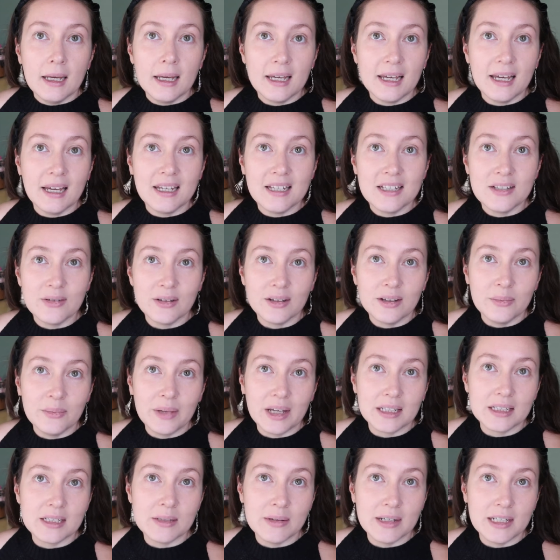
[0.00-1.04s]
Hey guys, welcome
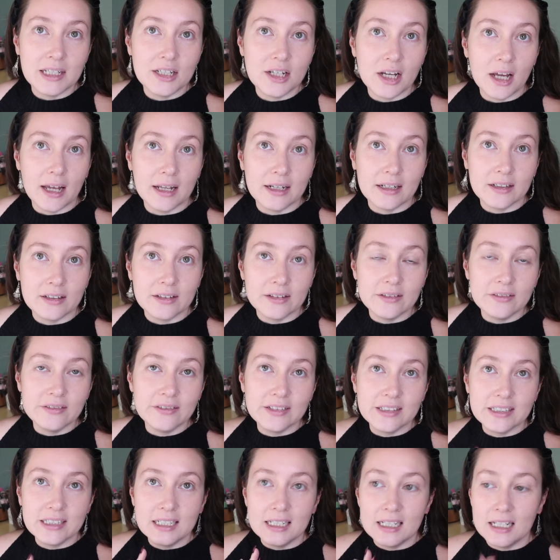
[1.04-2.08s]
back to my channel.
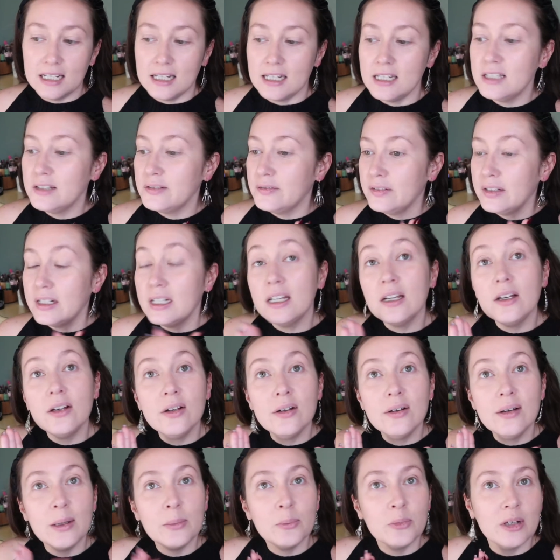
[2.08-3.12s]
For today's
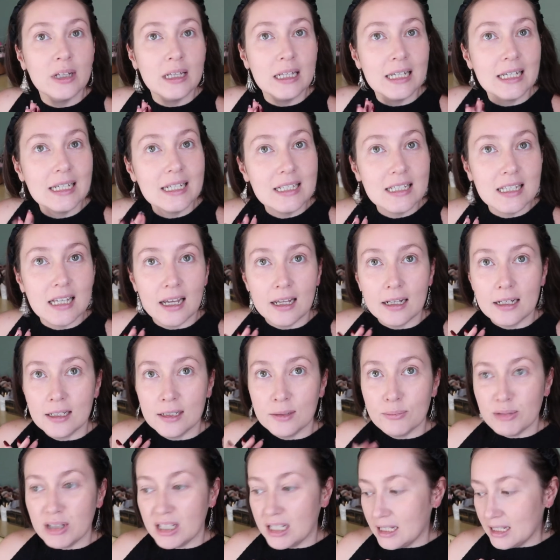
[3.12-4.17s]
video, I'm really
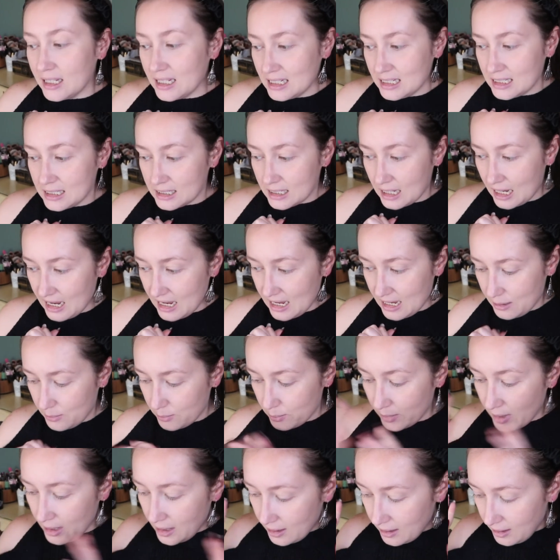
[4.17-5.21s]
excited because I
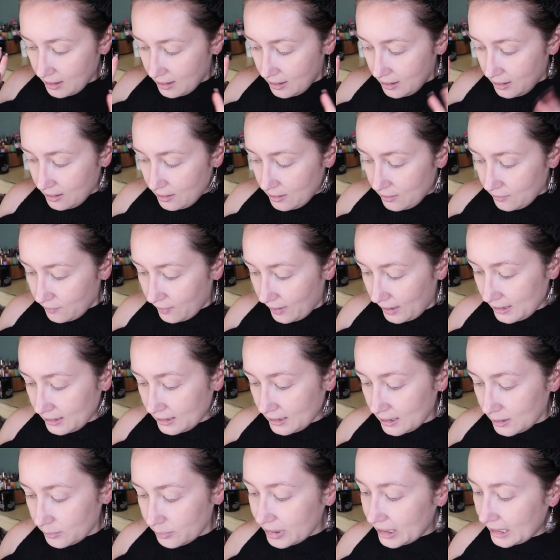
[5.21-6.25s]
am
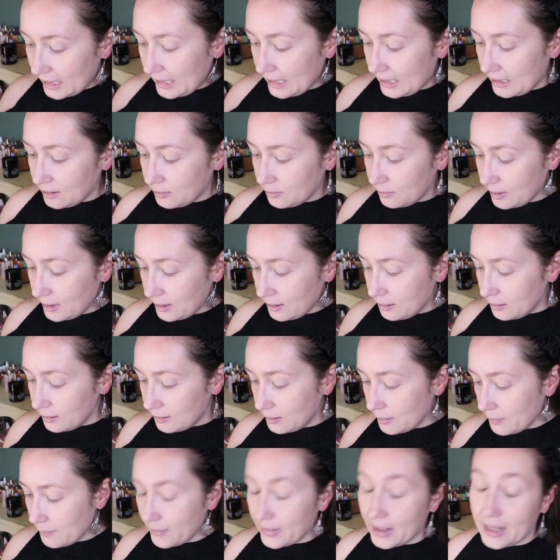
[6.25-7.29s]
finally playing with
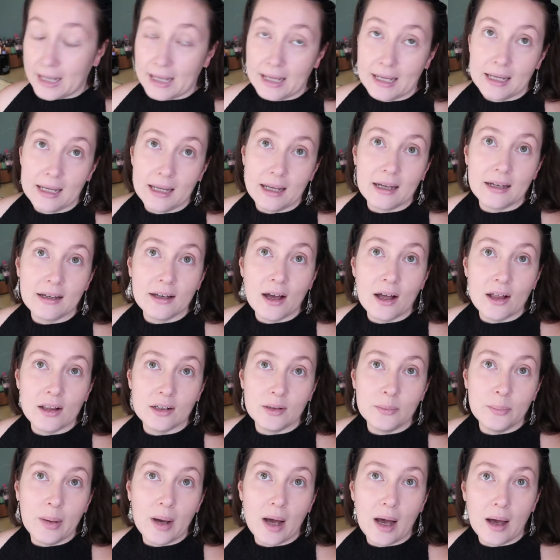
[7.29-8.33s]
my
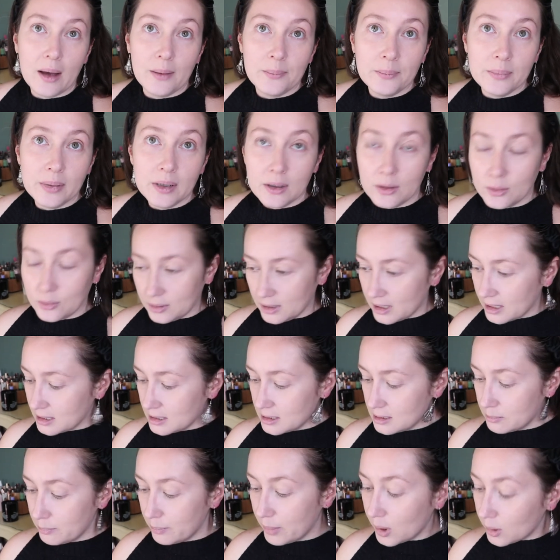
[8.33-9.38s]
ColourPop
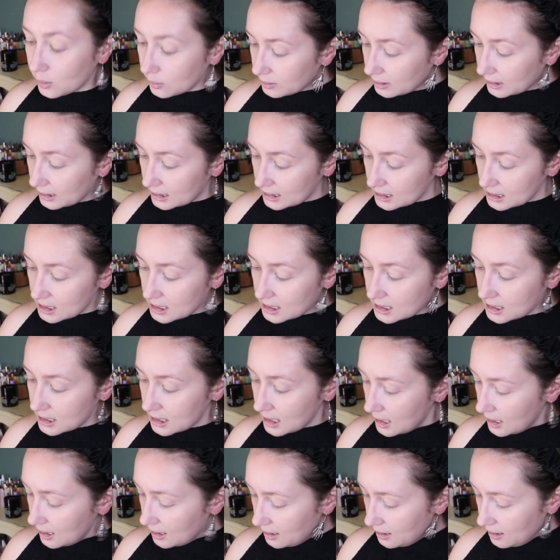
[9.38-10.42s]
Hocus Pocus
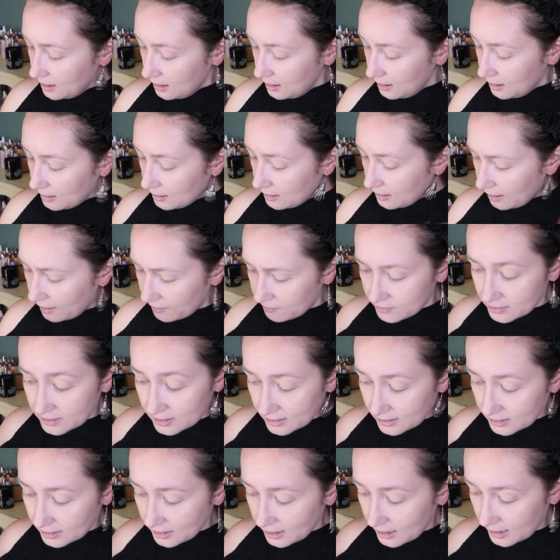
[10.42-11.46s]

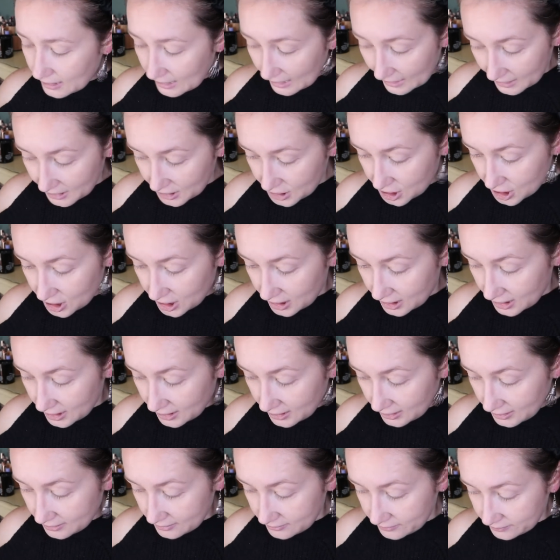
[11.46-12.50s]
Coven
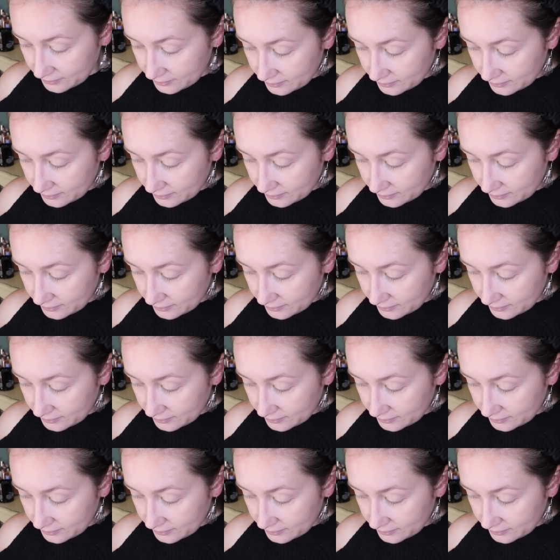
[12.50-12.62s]
collection,